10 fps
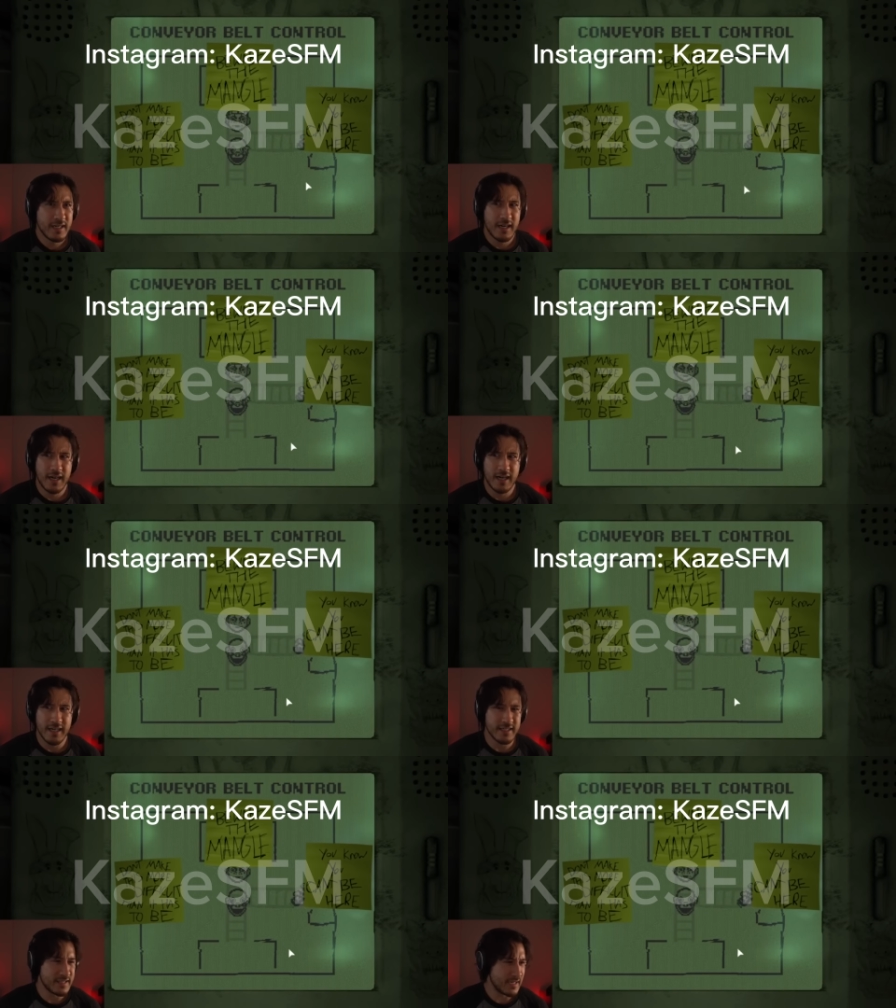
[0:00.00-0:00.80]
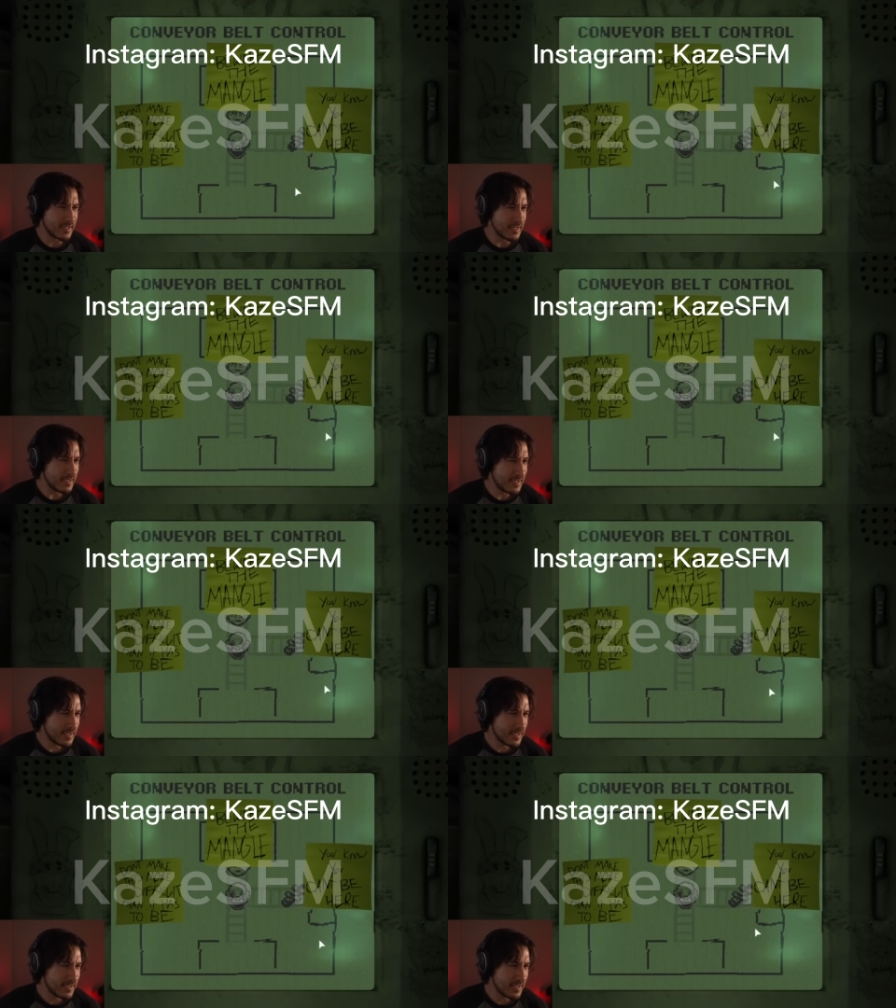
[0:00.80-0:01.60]
Ah, uh, that's not good.
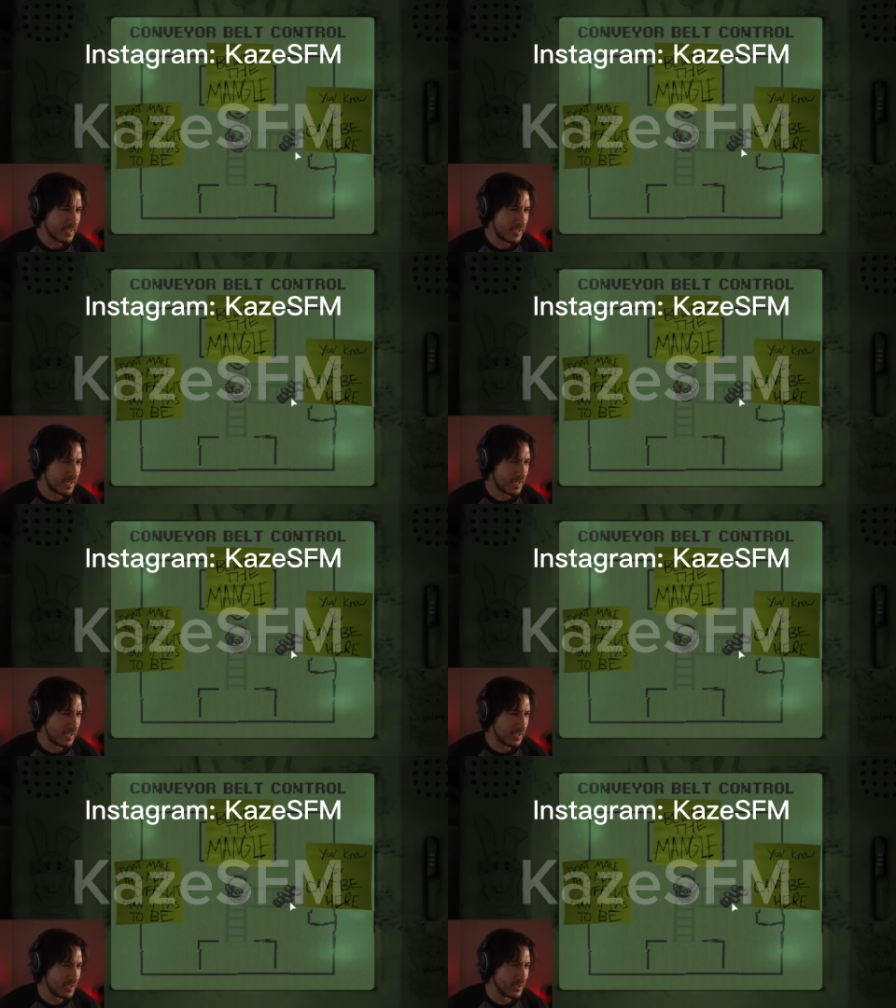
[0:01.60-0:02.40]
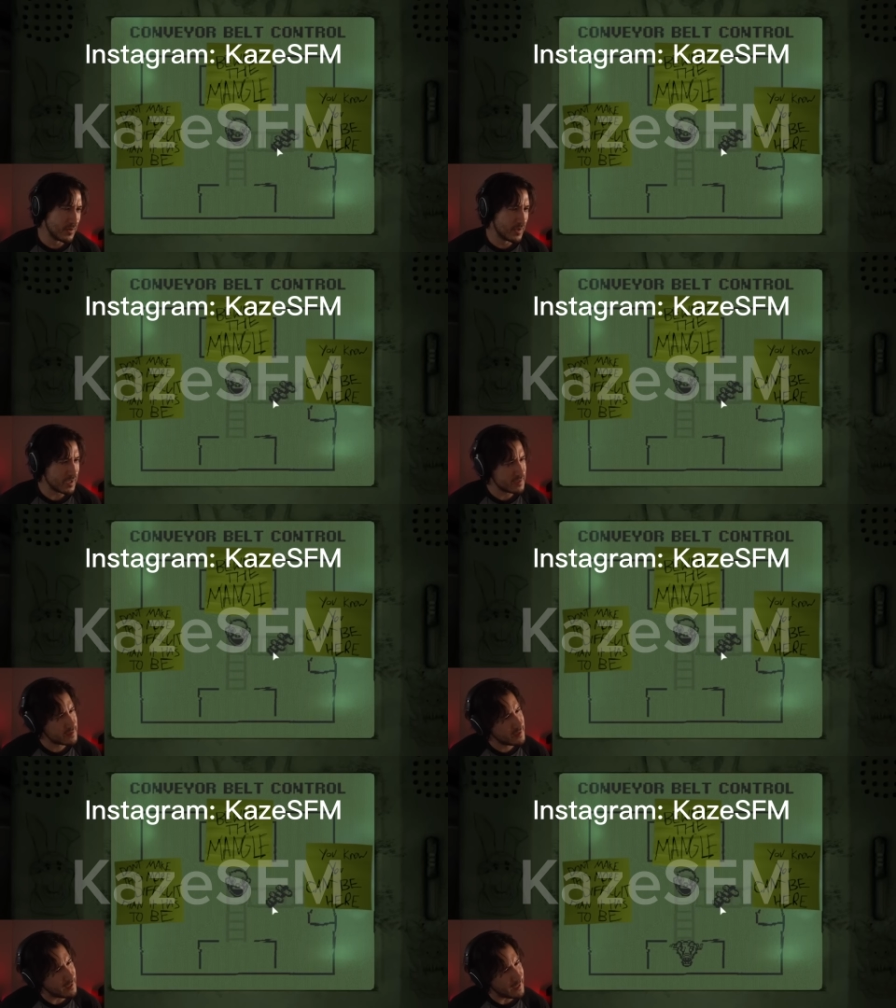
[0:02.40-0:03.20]
Oh, what is
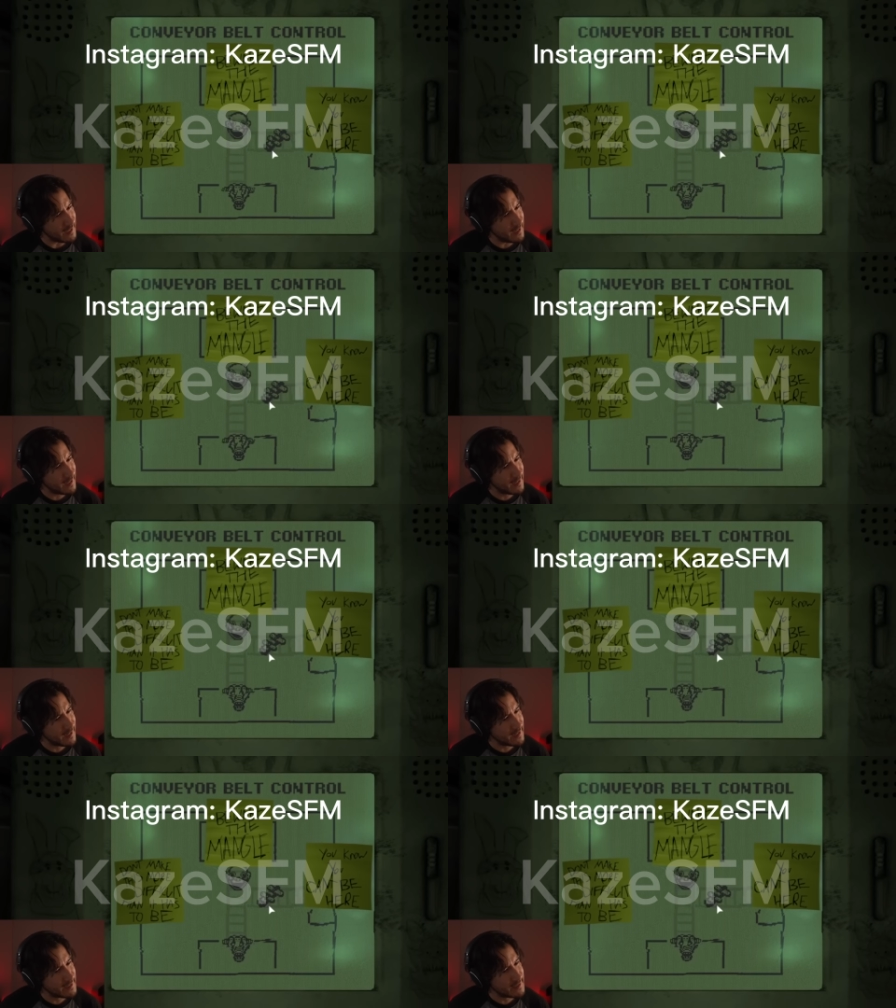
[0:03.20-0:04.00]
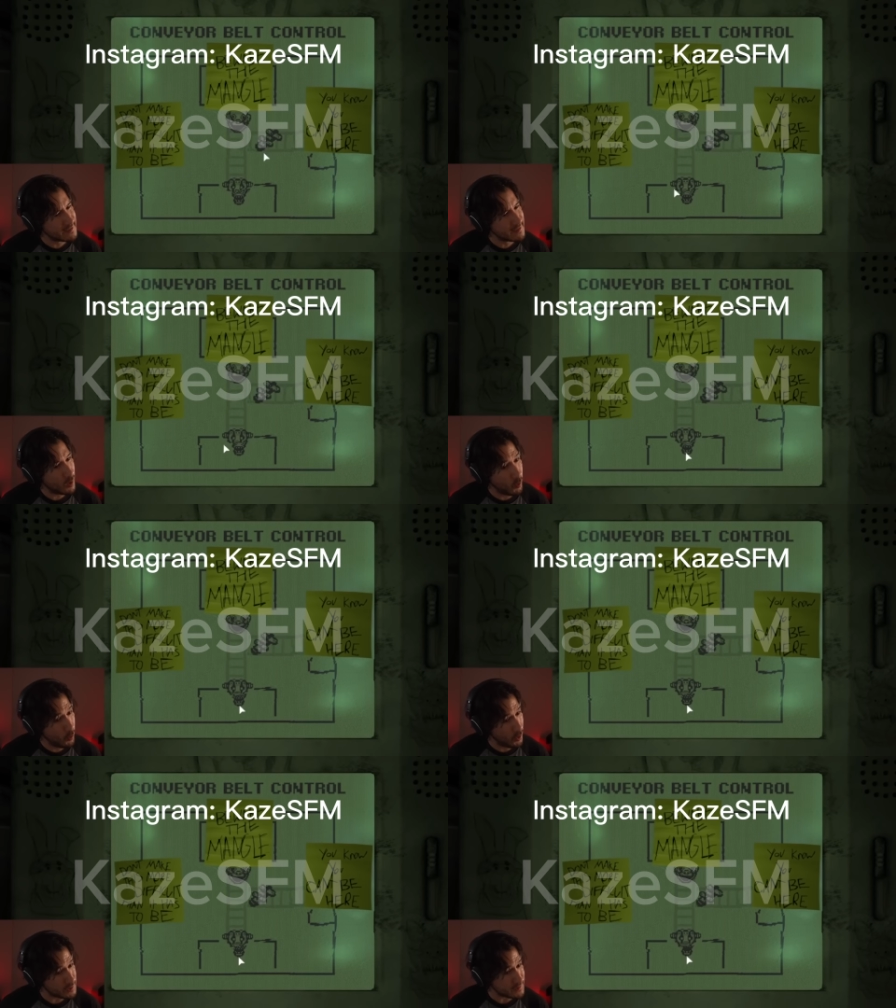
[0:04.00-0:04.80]
that?
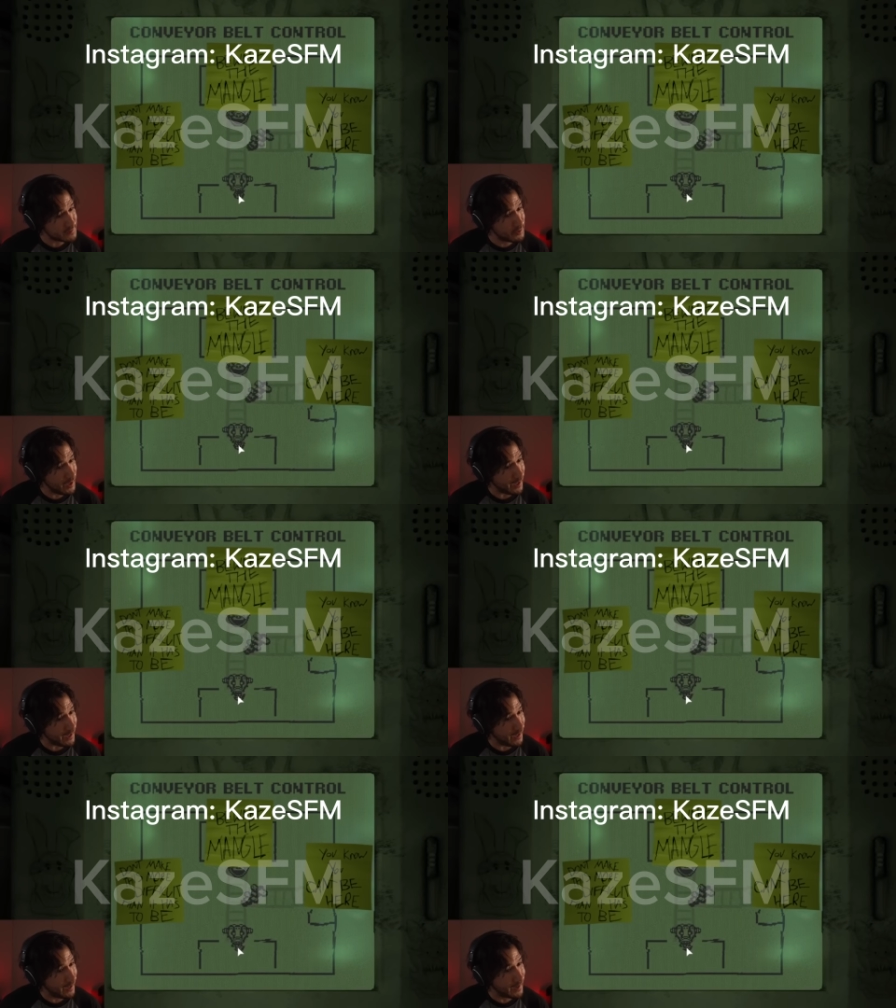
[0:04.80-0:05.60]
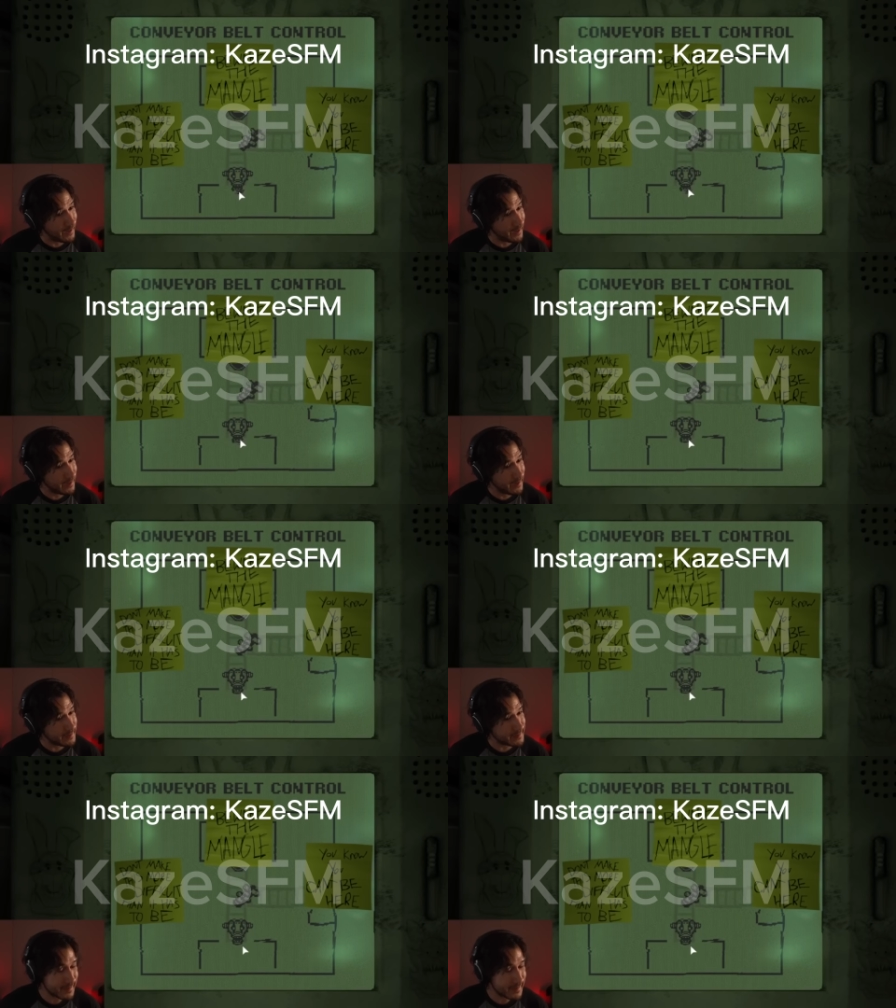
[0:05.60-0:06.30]
What is that?